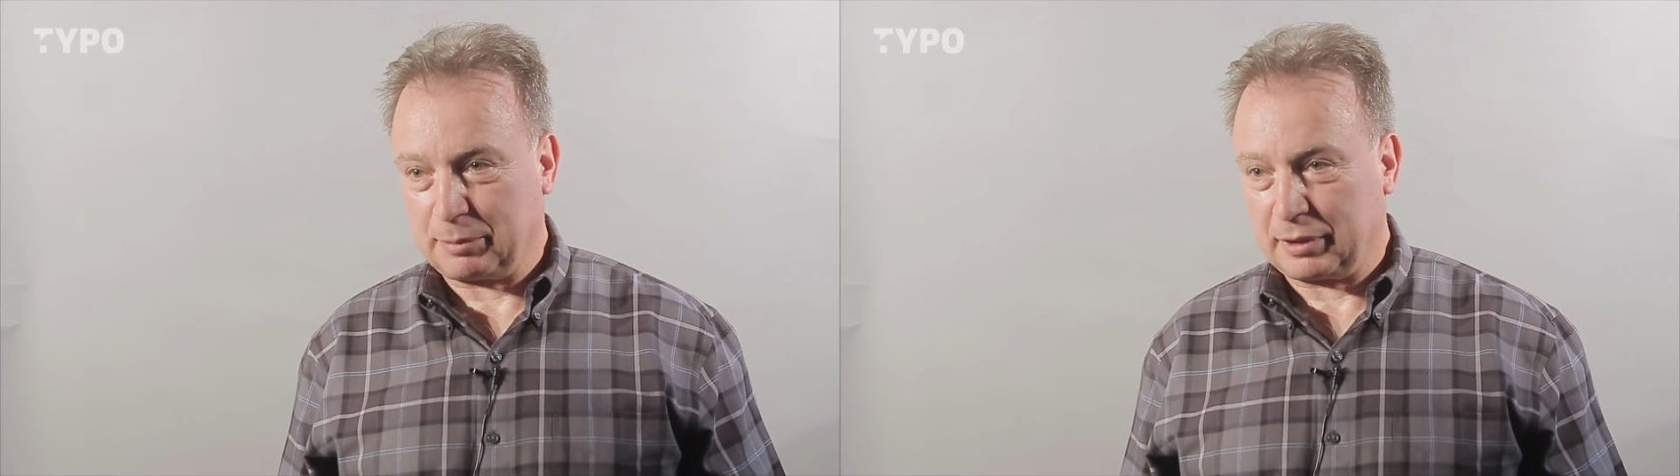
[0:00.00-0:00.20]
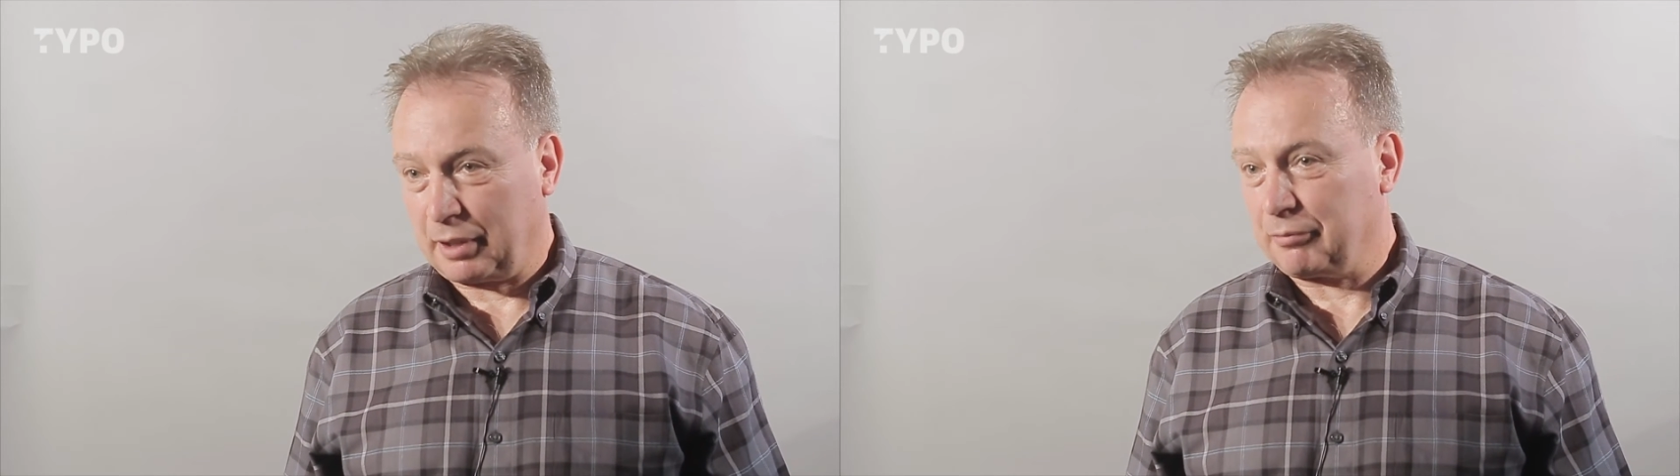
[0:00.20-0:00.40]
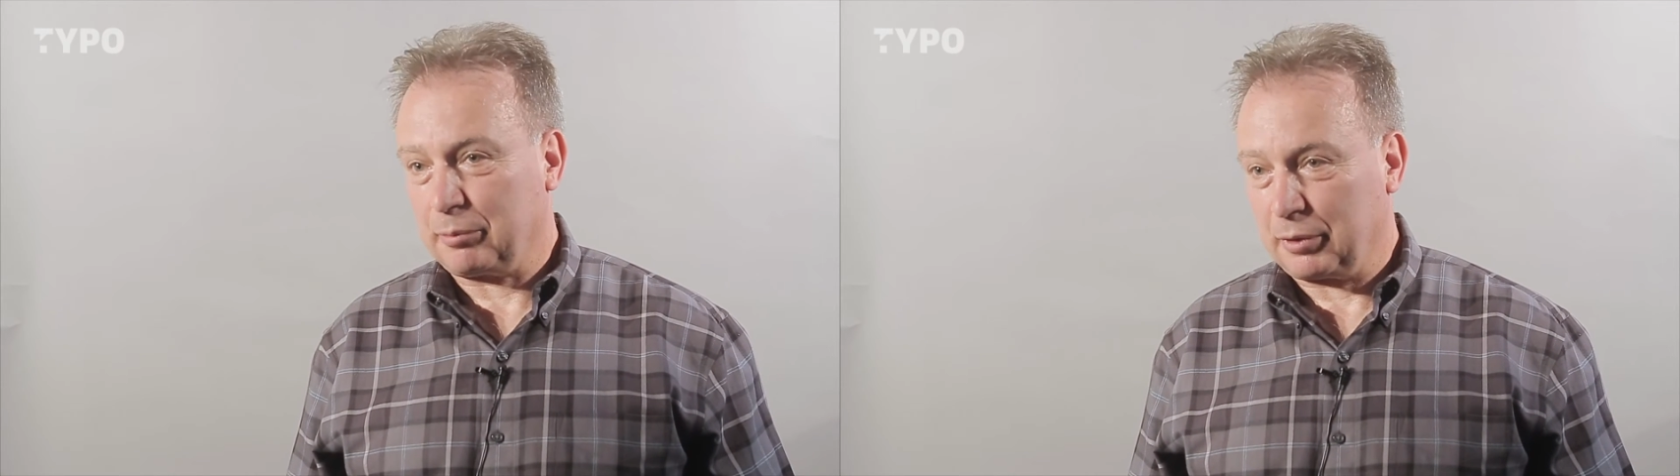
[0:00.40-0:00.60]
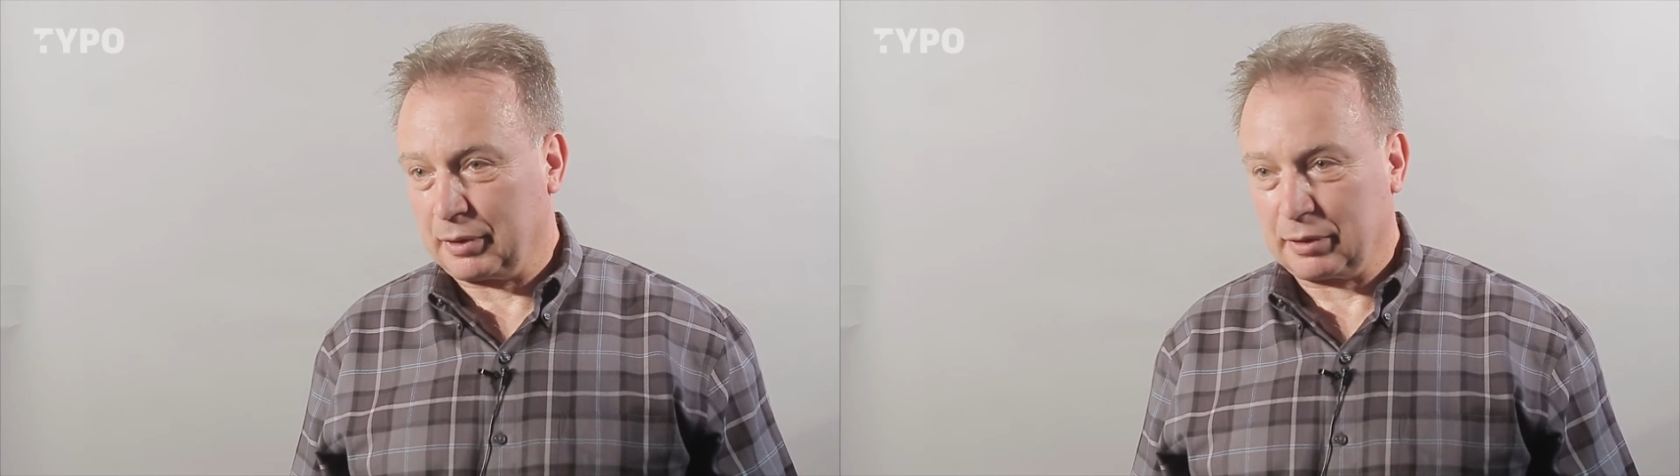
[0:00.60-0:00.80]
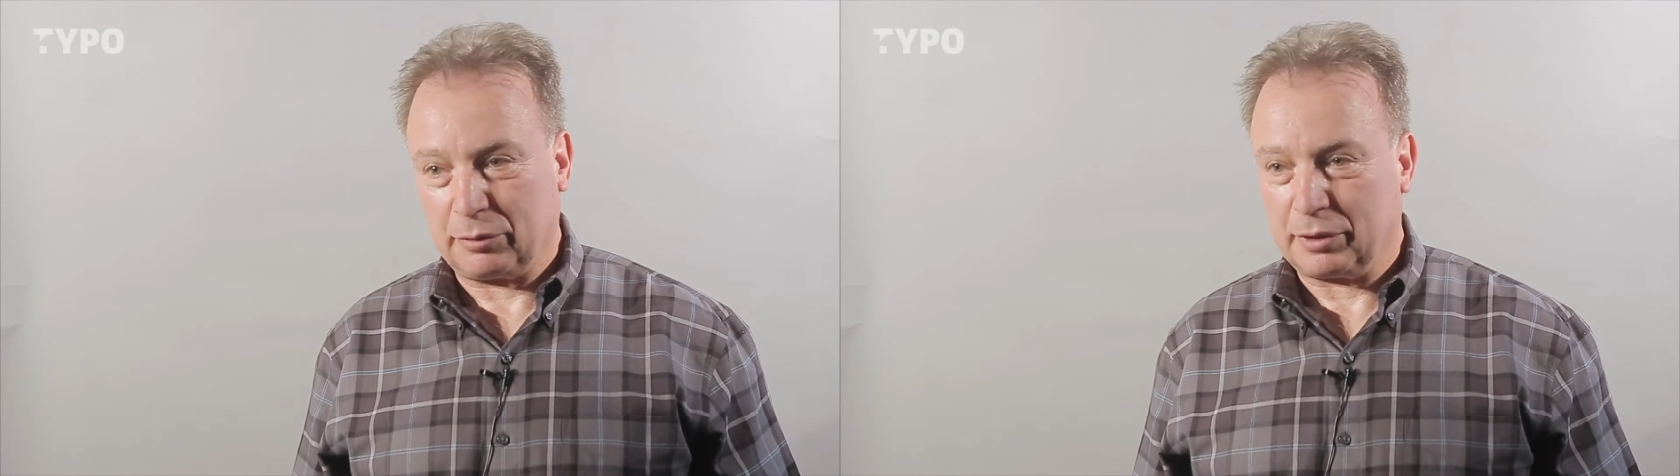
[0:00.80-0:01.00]
but
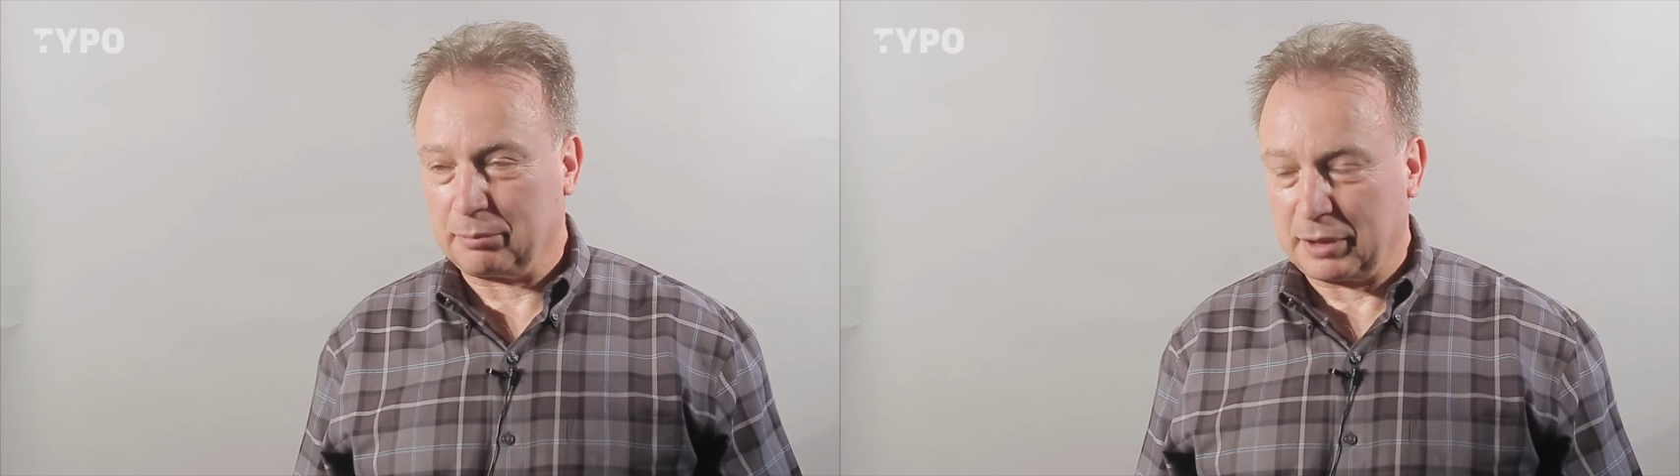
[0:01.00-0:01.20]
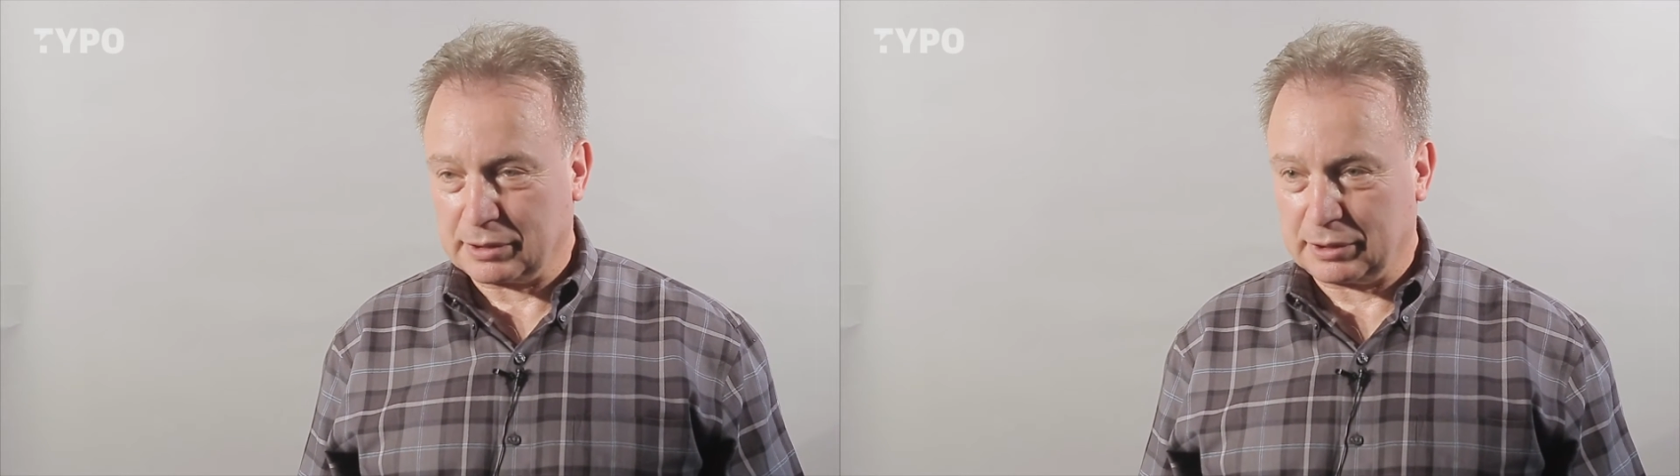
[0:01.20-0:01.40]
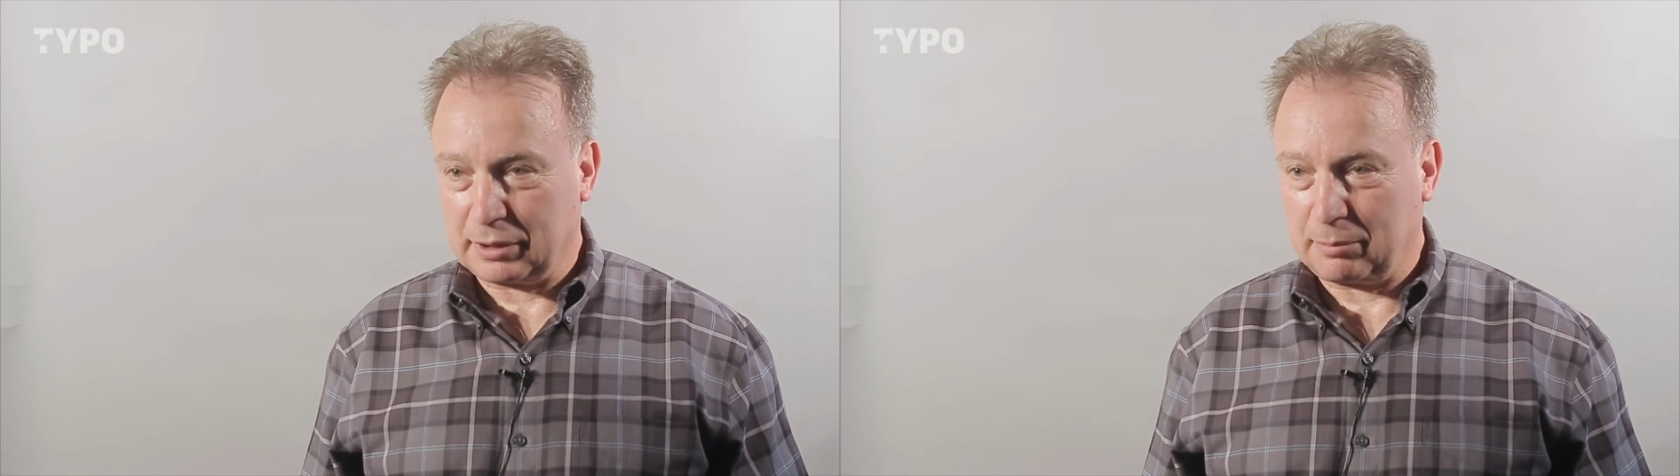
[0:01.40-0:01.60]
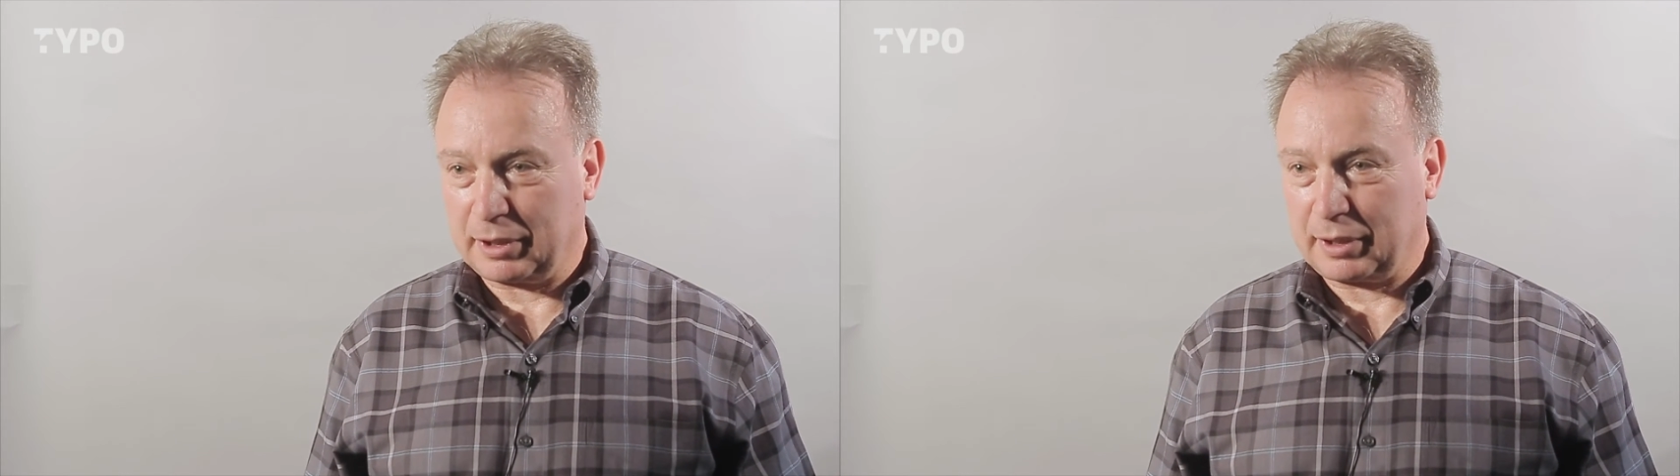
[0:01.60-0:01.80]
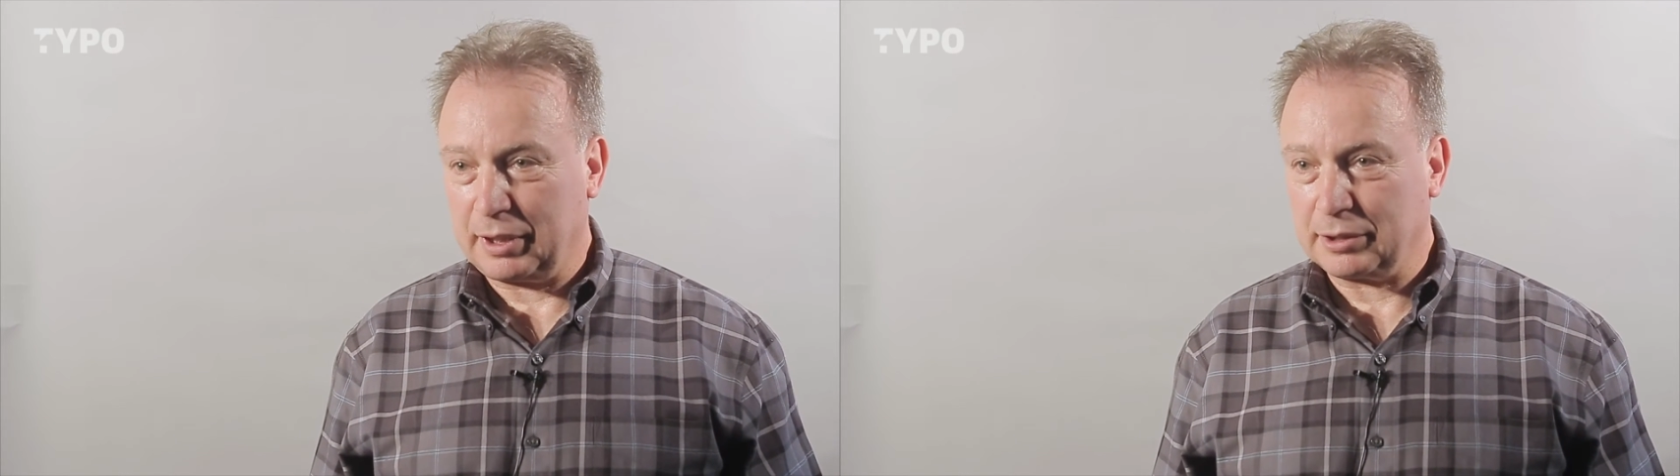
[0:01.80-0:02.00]
everywhere, including messaging
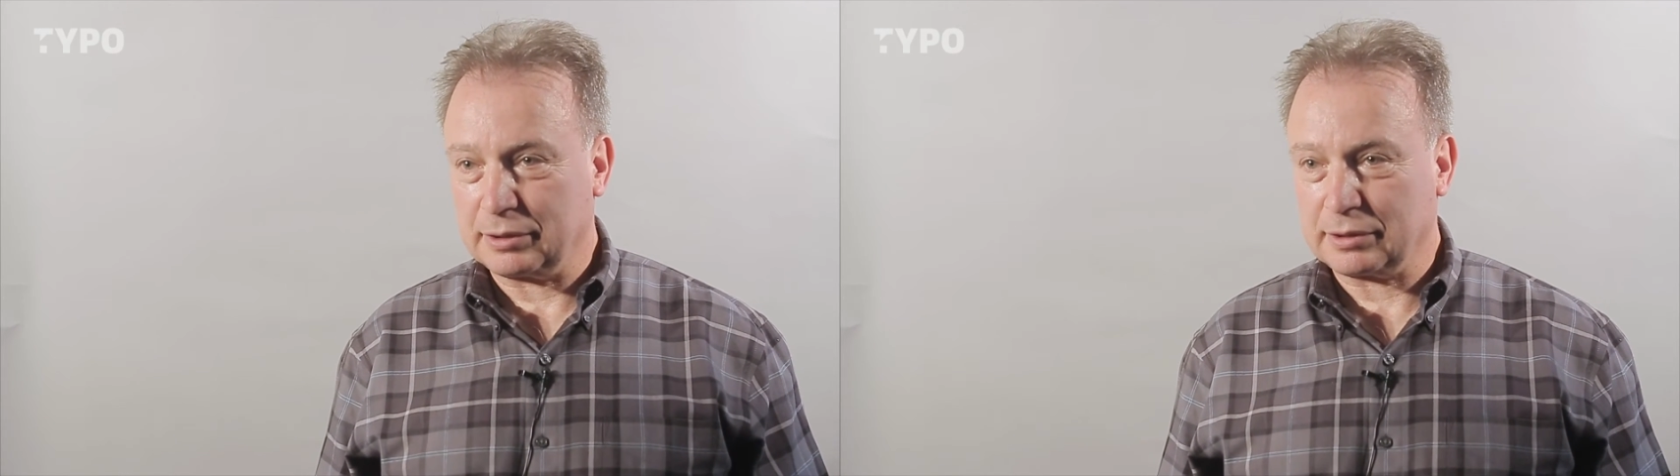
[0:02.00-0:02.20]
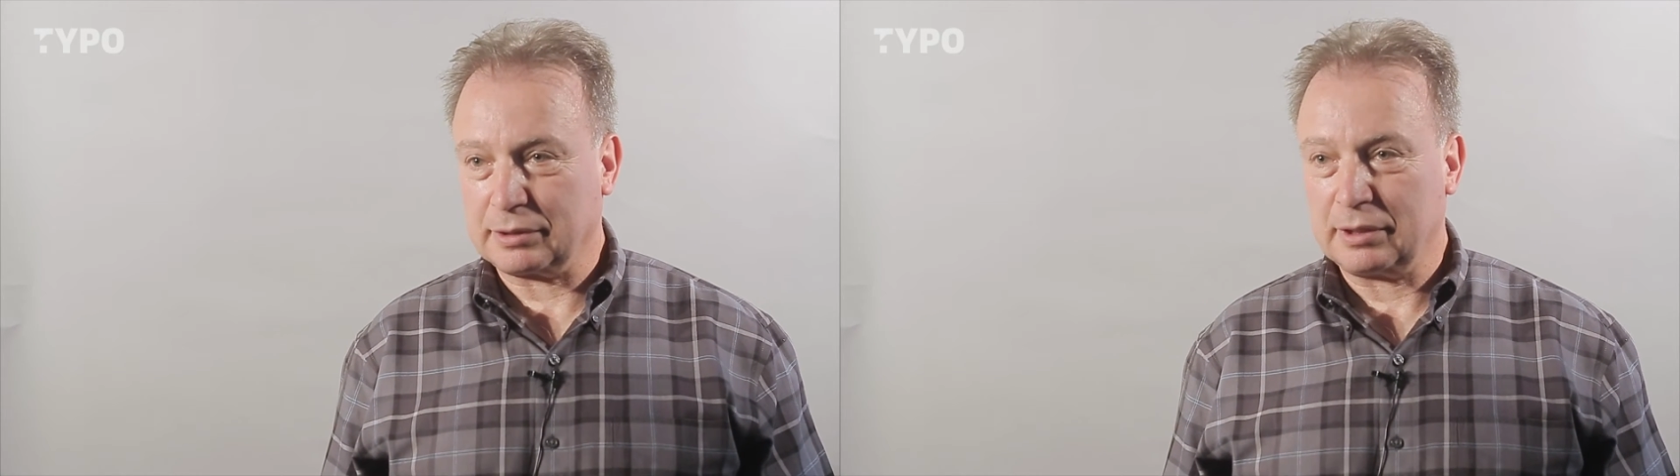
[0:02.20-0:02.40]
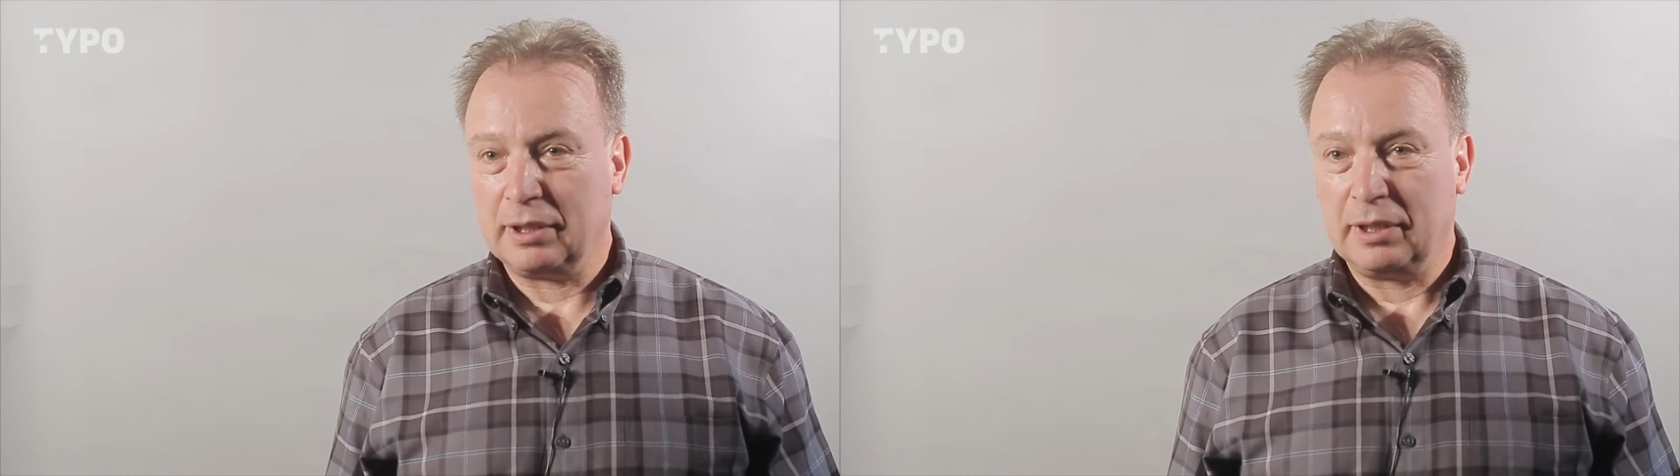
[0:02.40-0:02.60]
applications